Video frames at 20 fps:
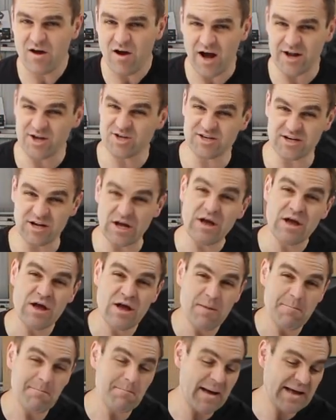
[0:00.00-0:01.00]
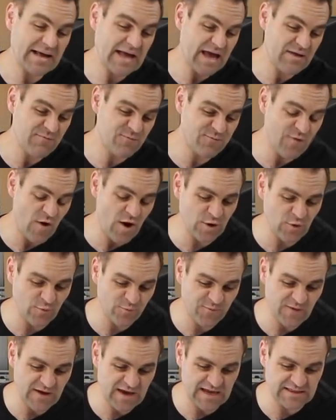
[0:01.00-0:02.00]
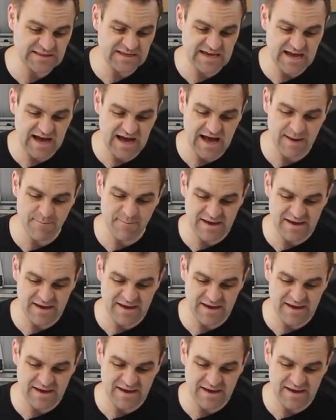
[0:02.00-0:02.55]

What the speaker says: I just need to make a final fit in the car,